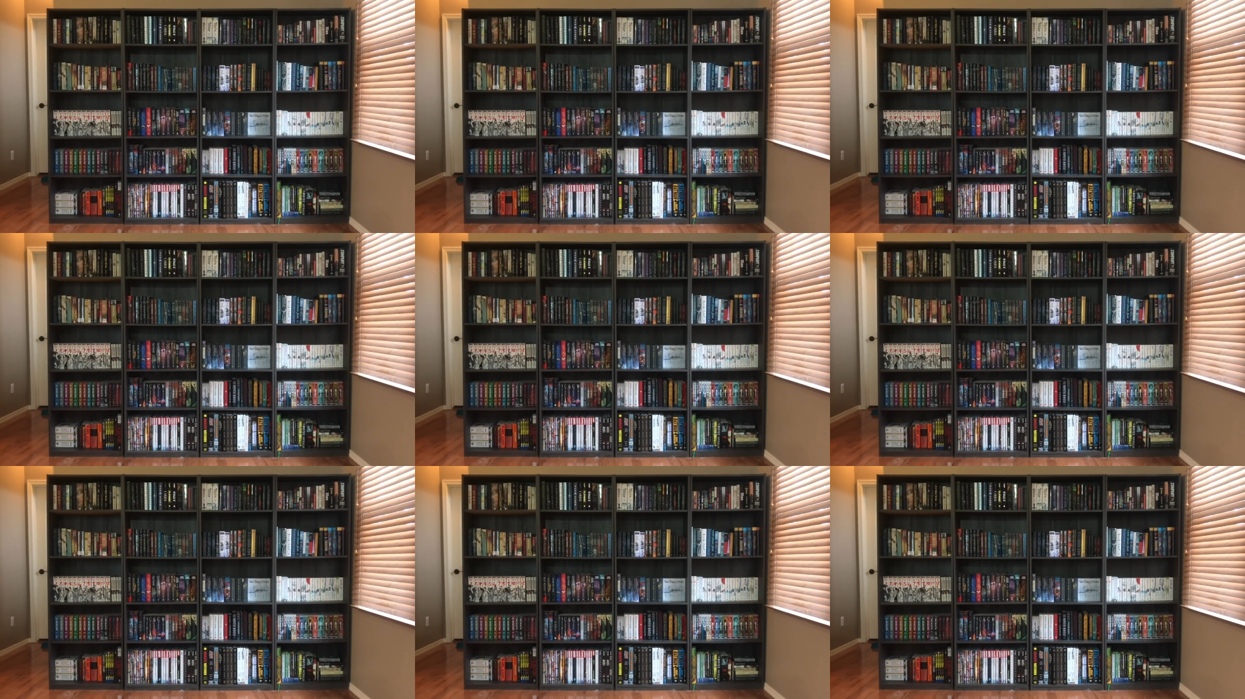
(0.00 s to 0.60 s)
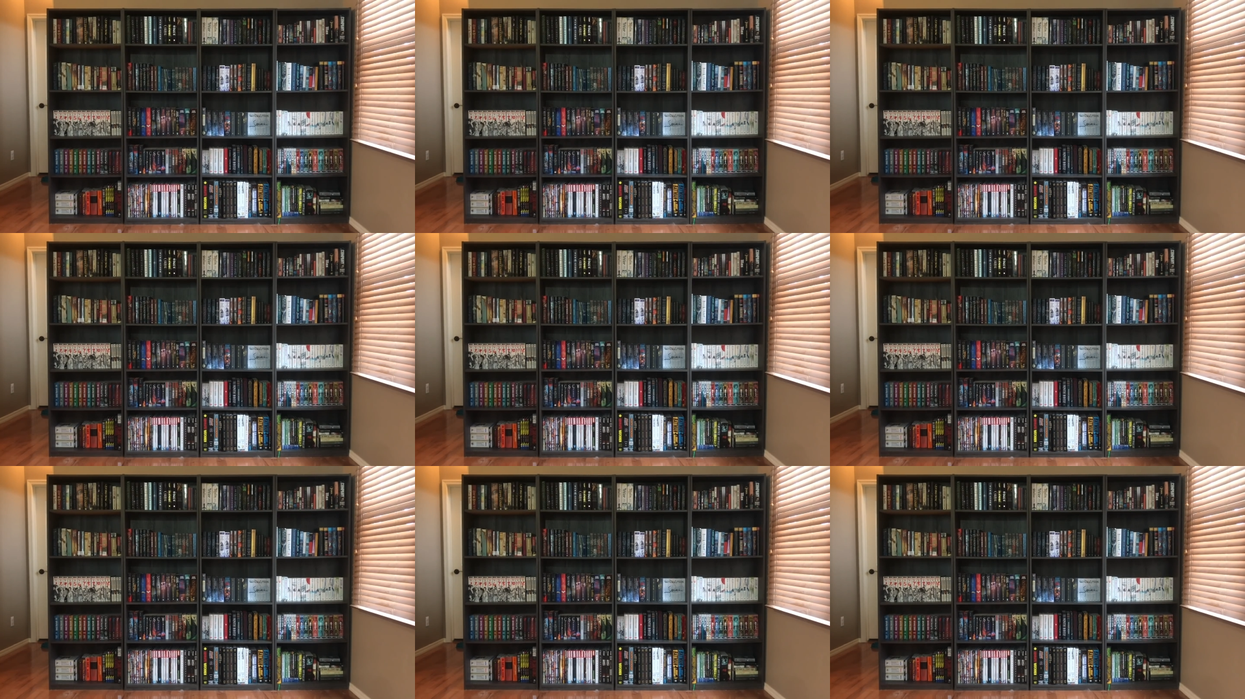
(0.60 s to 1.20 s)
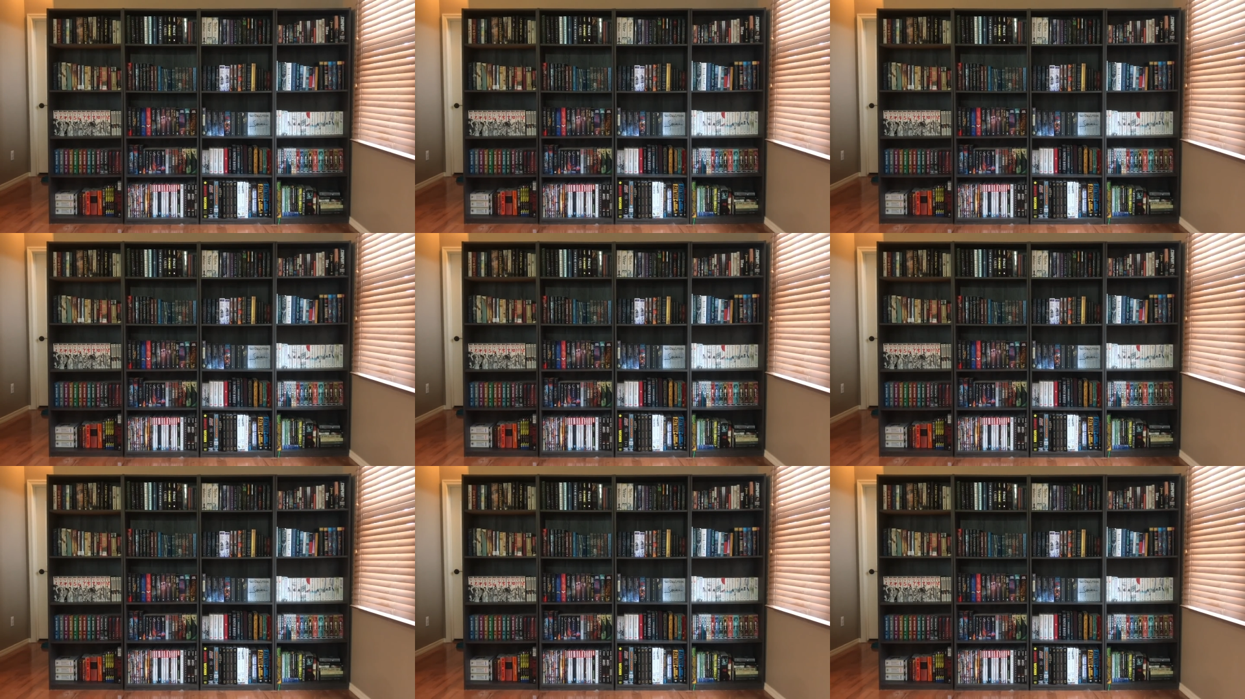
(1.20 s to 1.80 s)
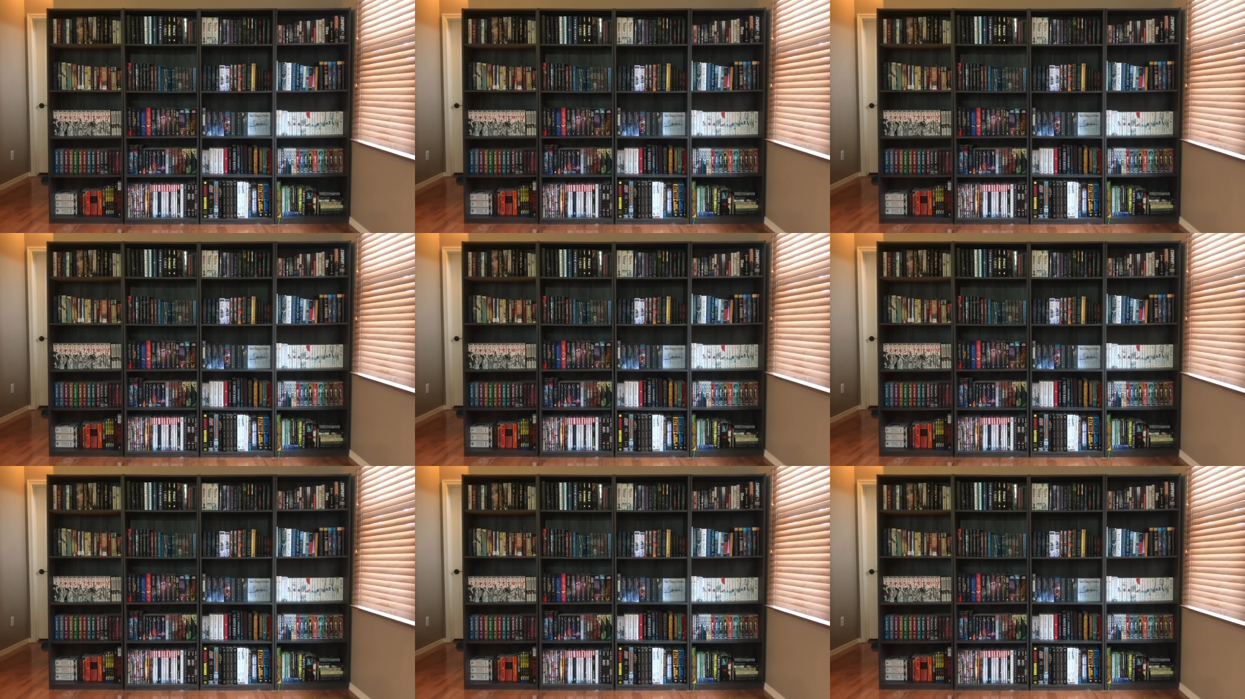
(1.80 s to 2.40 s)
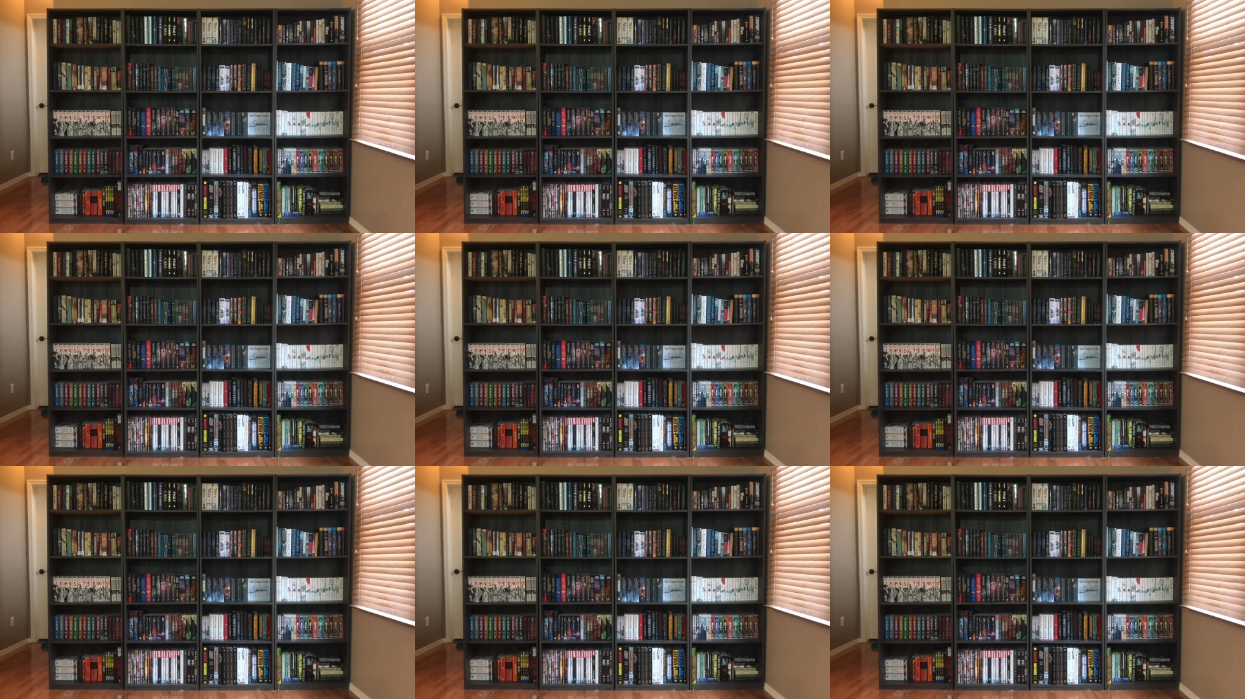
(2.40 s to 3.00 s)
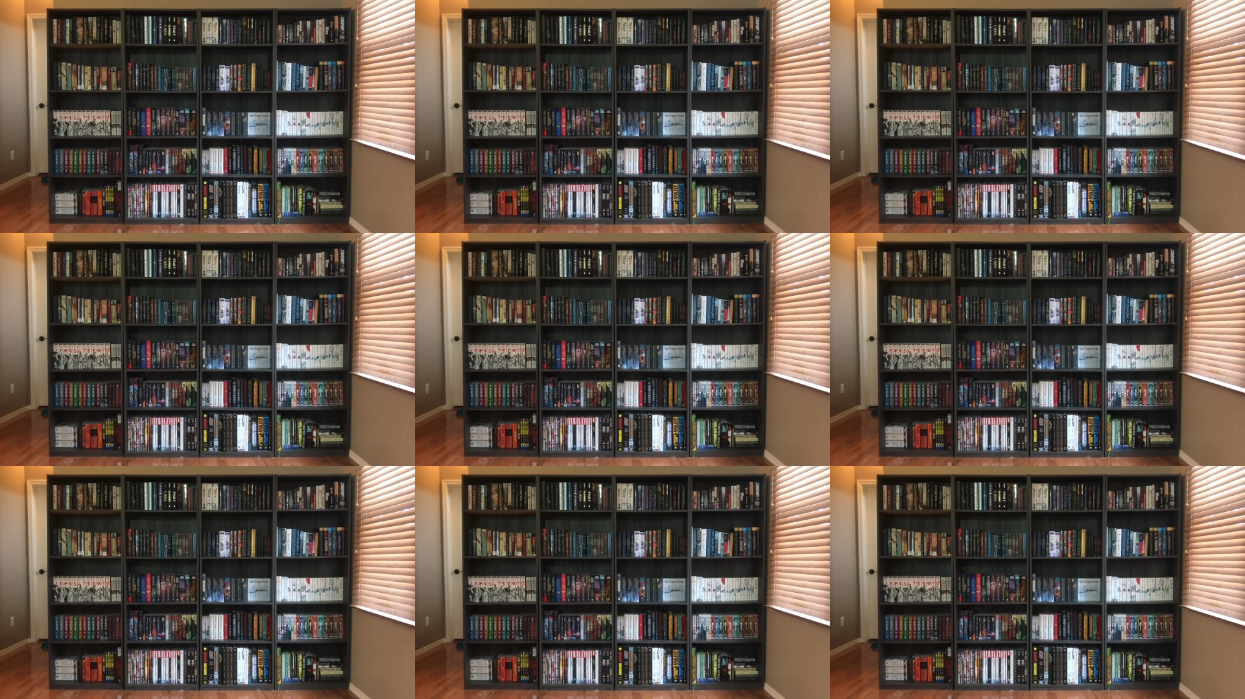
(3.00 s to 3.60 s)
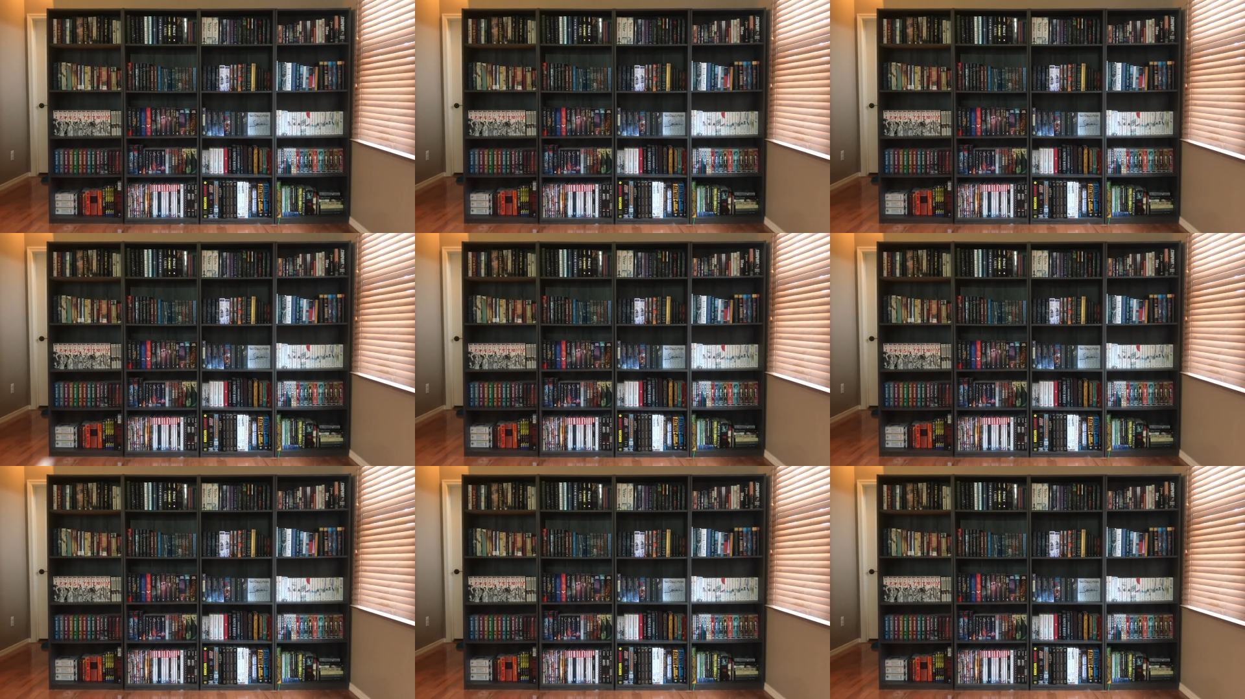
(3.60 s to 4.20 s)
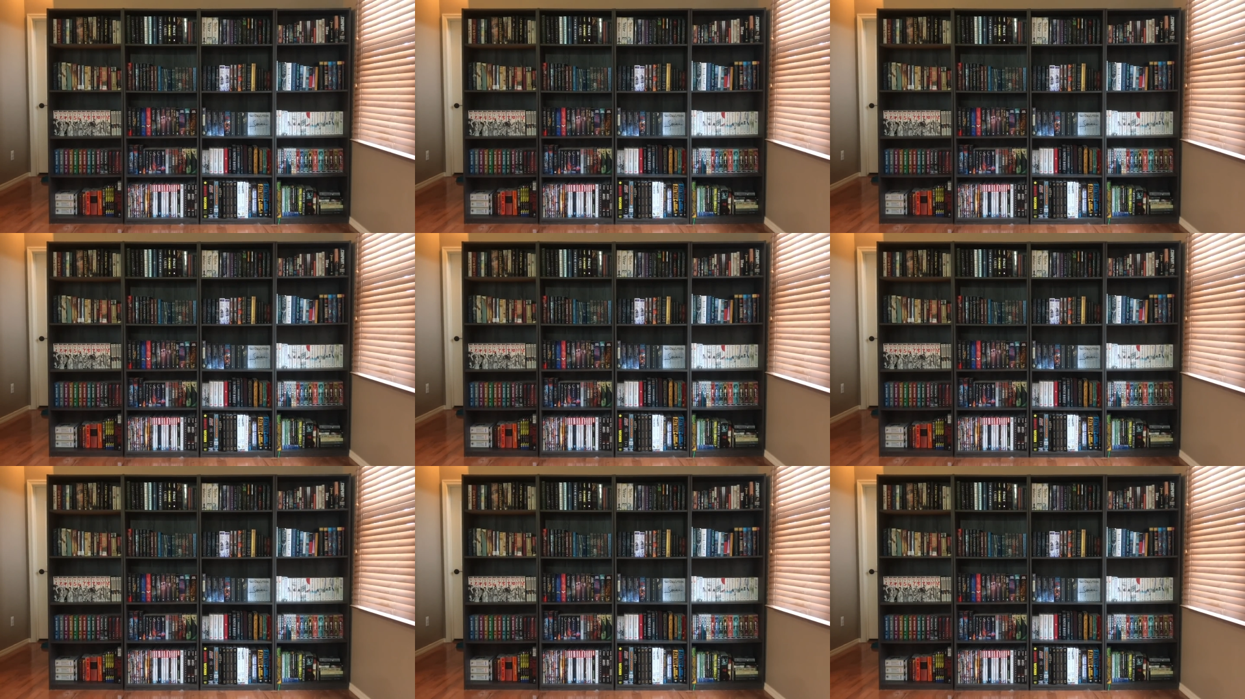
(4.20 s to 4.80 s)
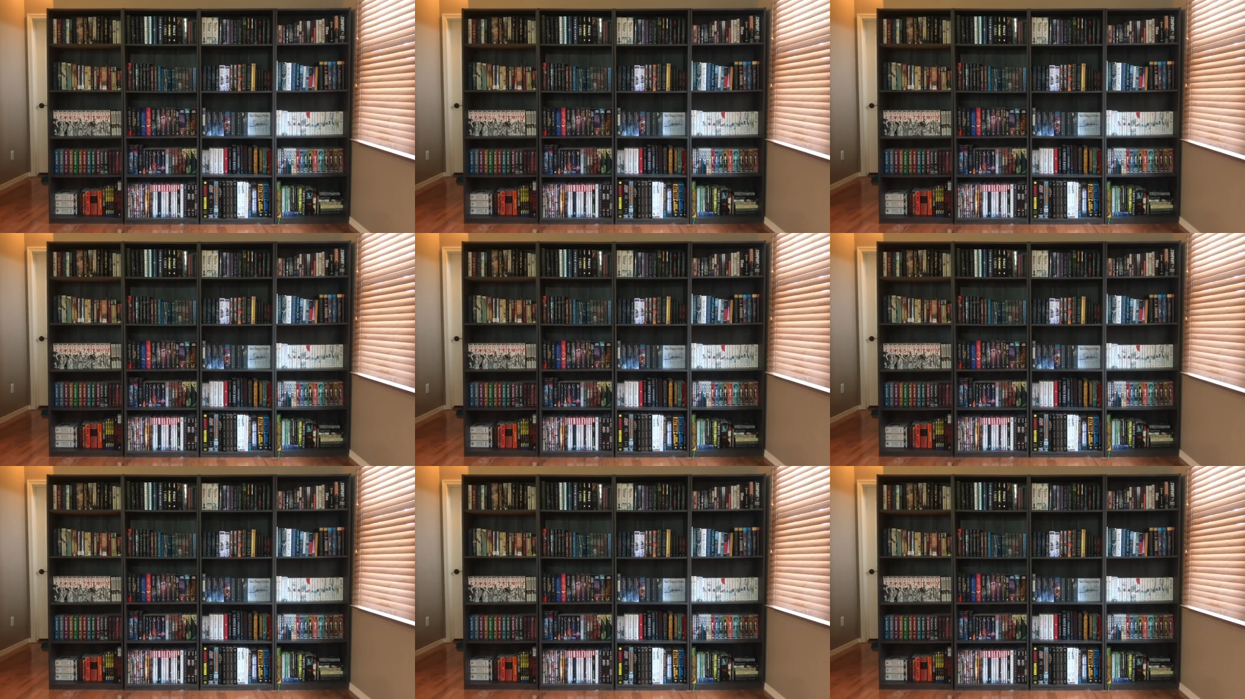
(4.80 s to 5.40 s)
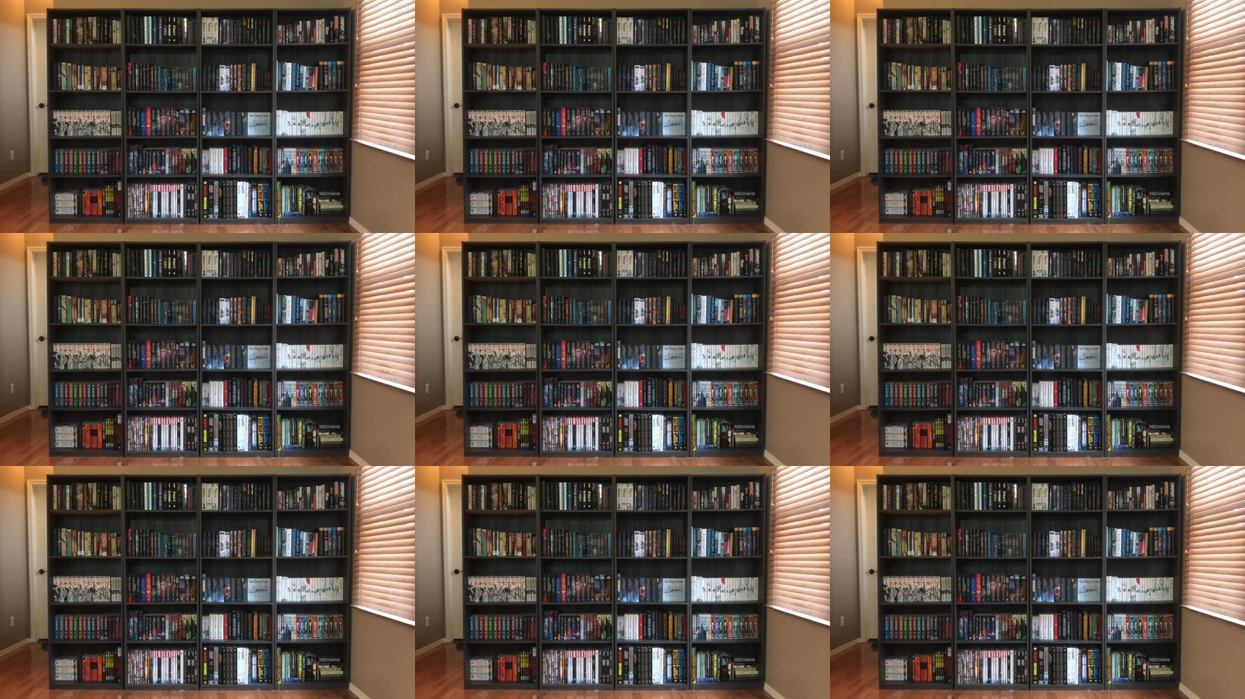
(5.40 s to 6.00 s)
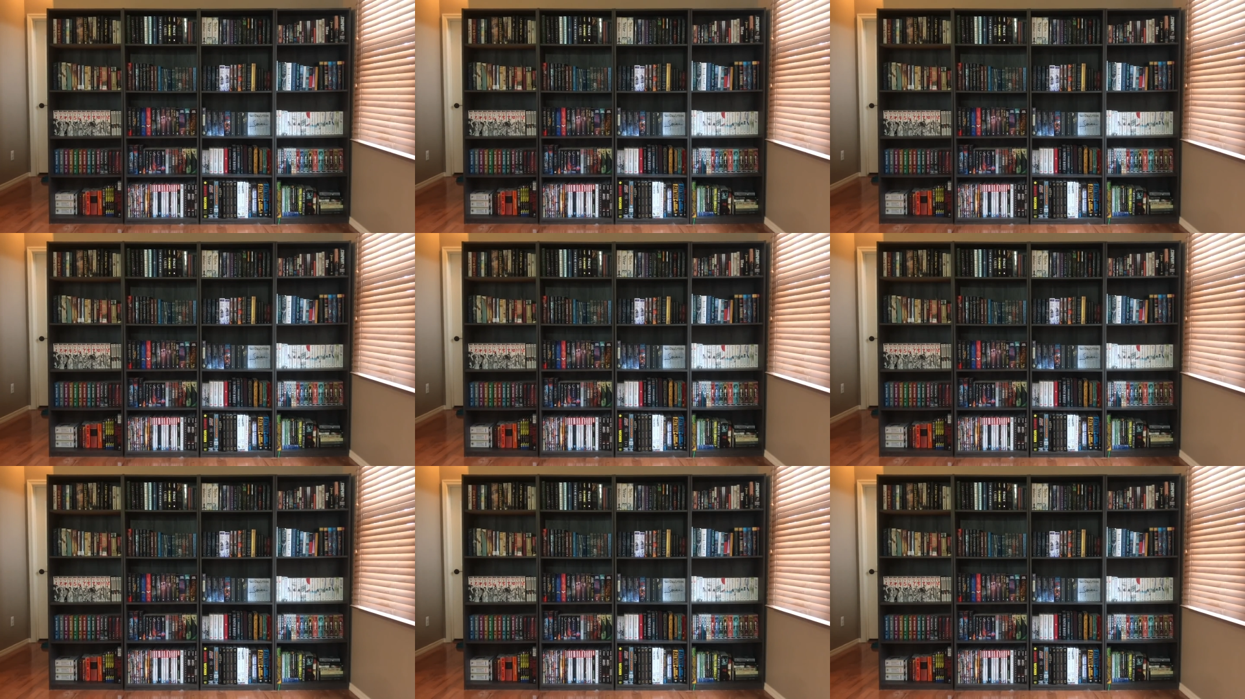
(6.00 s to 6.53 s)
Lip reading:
[unreadable: no face in view]